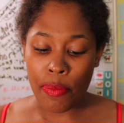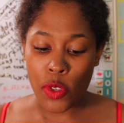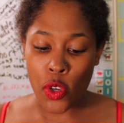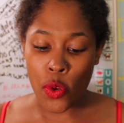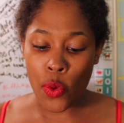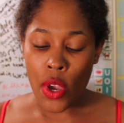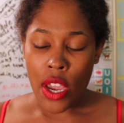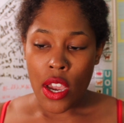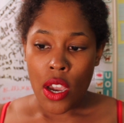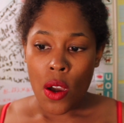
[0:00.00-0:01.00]
So
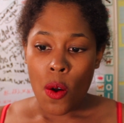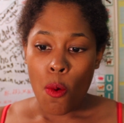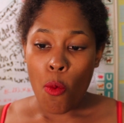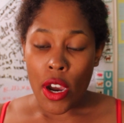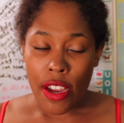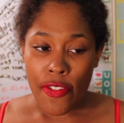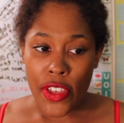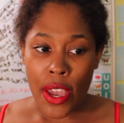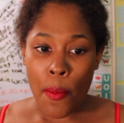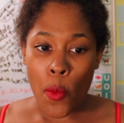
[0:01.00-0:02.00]
one of
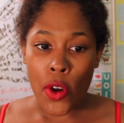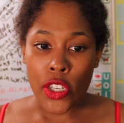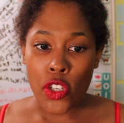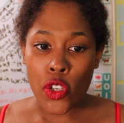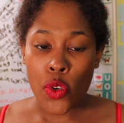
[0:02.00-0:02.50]
them was